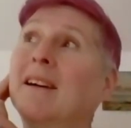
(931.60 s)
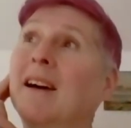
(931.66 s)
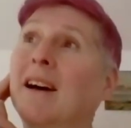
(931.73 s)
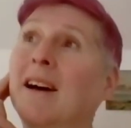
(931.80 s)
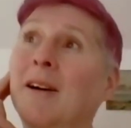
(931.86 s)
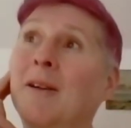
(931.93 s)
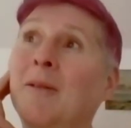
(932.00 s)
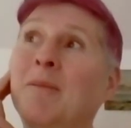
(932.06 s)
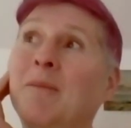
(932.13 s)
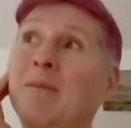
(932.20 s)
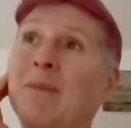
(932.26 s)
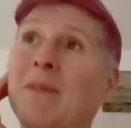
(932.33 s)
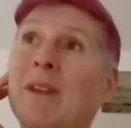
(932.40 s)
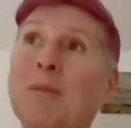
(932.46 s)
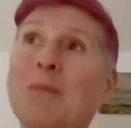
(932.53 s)
um,
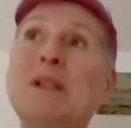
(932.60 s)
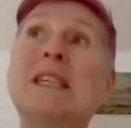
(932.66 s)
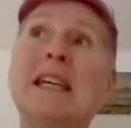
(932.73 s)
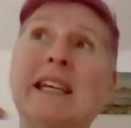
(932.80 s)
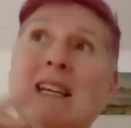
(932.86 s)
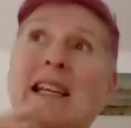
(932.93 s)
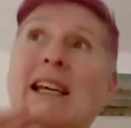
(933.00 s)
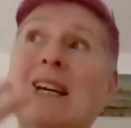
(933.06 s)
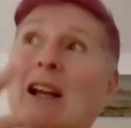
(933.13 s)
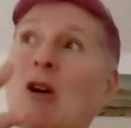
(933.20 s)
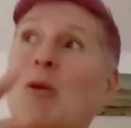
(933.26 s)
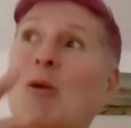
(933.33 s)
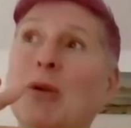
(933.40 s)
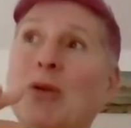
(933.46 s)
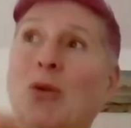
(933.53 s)
particularly
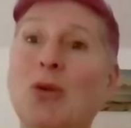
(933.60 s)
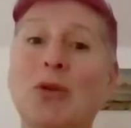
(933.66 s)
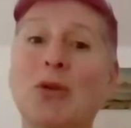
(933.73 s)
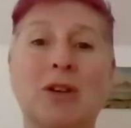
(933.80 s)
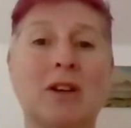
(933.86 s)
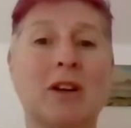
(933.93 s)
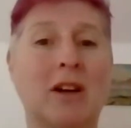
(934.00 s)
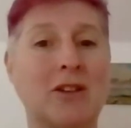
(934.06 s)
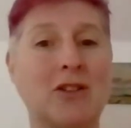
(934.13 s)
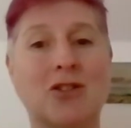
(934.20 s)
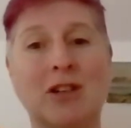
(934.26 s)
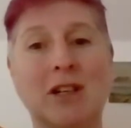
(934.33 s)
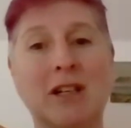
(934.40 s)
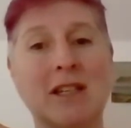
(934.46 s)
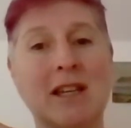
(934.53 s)
global northern
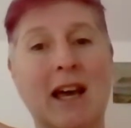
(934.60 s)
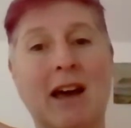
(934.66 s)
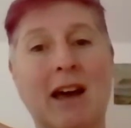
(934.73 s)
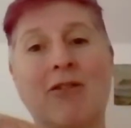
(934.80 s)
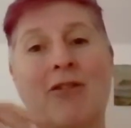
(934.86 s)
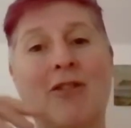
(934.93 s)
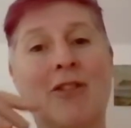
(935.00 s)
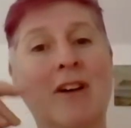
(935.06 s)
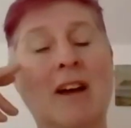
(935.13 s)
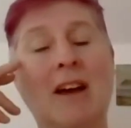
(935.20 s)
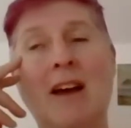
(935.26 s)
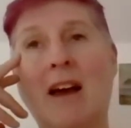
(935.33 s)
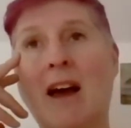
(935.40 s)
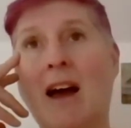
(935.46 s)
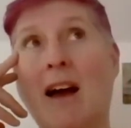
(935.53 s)
countries have
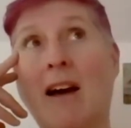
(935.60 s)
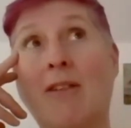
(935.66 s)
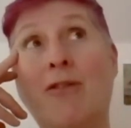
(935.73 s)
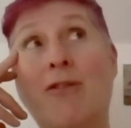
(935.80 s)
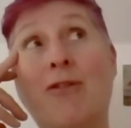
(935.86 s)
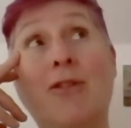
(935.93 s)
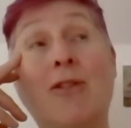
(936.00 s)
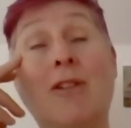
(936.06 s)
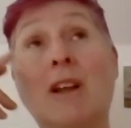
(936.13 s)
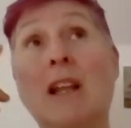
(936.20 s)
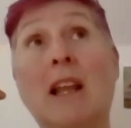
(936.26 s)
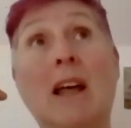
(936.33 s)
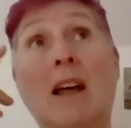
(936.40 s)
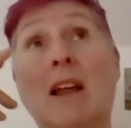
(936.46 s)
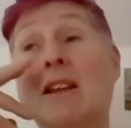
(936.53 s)
have
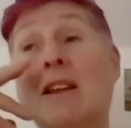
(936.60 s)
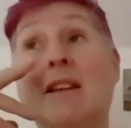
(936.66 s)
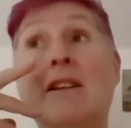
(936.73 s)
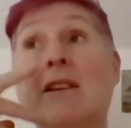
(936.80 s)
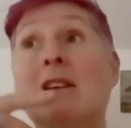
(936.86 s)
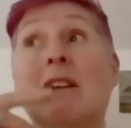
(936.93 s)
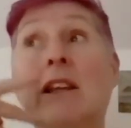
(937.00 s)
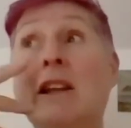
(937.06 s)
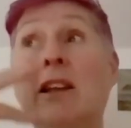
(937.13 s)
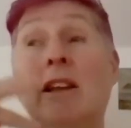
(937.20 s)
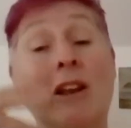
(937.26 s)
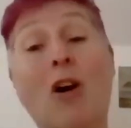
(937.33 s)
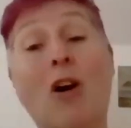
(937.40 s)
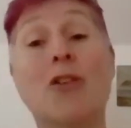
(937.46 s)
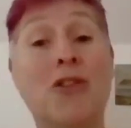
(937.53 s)
uh,
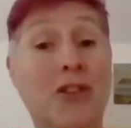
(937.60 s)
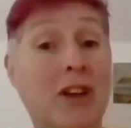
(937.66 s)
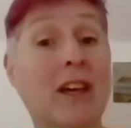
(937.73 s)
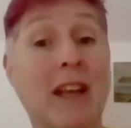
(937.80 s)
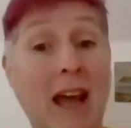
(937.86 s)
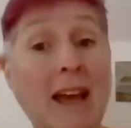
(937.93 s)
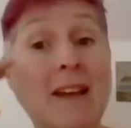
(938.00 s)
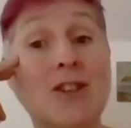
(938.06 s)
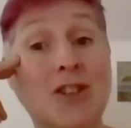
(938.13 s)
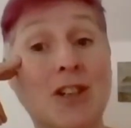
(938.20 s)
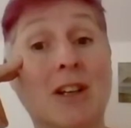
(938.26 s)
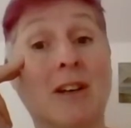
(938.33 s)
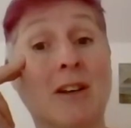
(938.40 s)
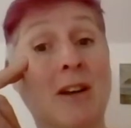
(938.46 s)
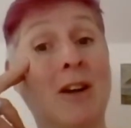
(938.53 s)
lost
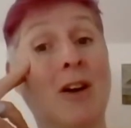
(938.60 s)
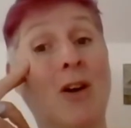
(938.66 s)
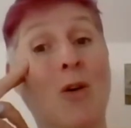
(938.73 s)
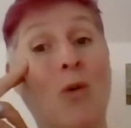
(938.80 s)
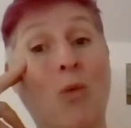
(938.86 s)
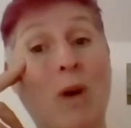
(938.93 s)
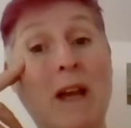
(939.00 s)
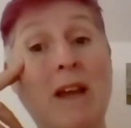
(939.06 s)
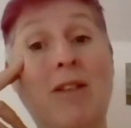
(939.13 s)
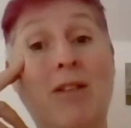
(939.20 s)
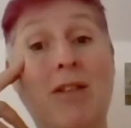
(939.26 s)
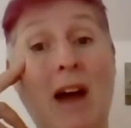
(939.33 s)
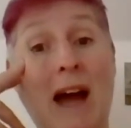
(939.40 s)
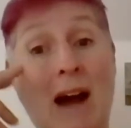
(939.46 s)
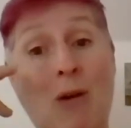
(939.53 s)
connection with
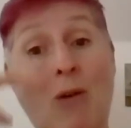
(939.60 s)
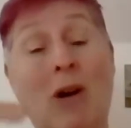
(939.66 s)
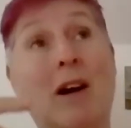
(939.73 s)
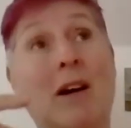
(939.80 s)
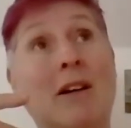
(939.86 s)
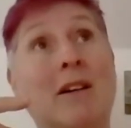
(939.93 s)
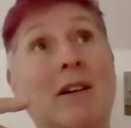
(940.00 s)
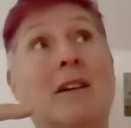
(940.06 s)
our